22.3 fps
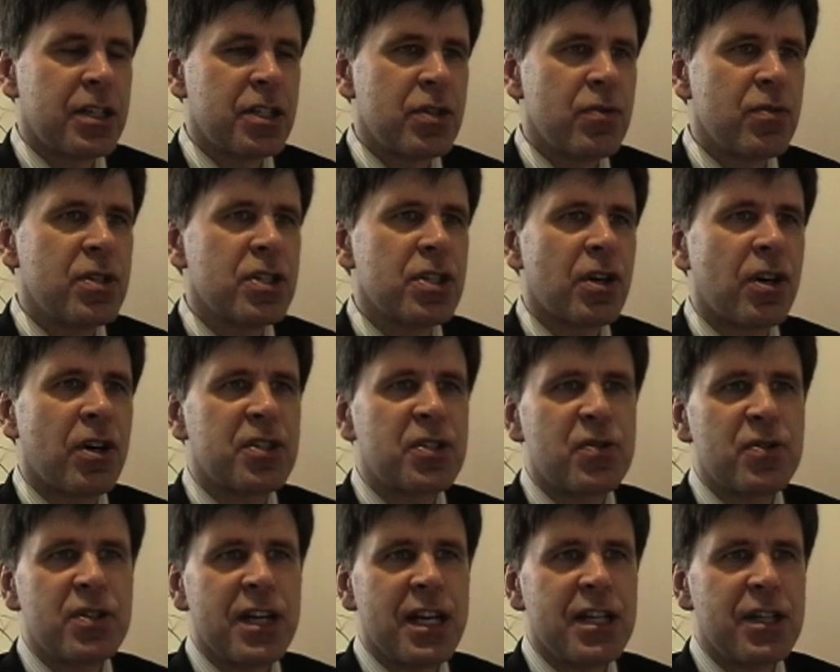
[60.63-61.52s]
students
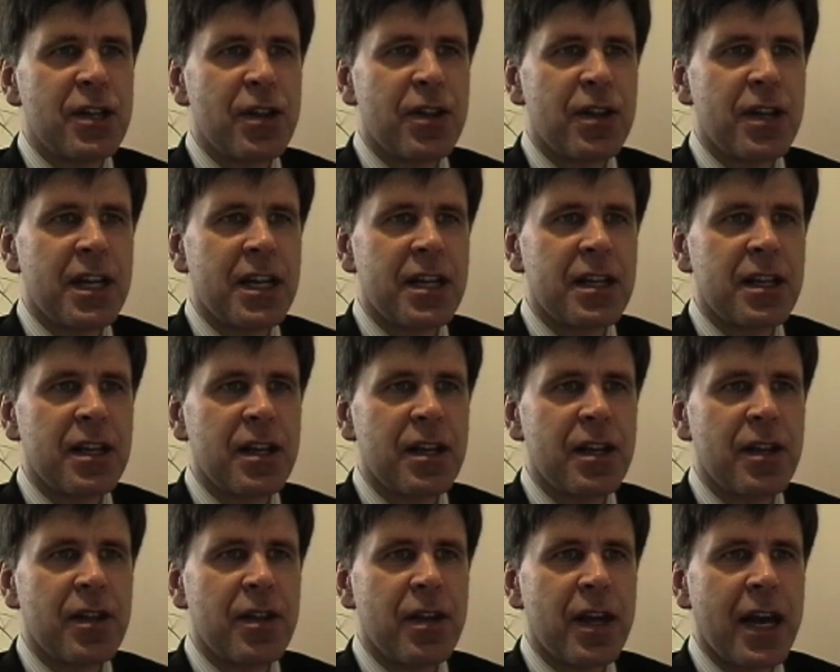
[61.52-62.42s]
also tend to think
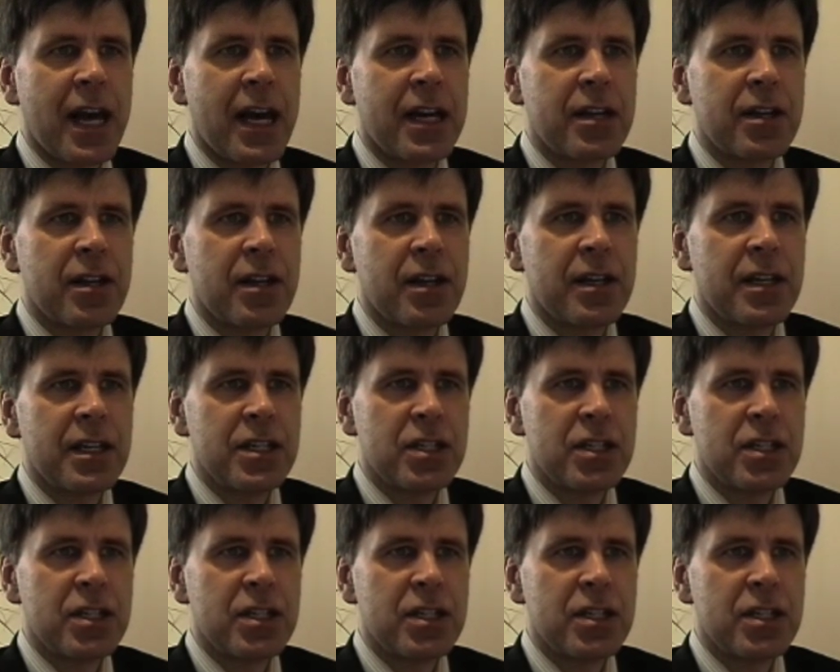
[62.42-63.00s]
that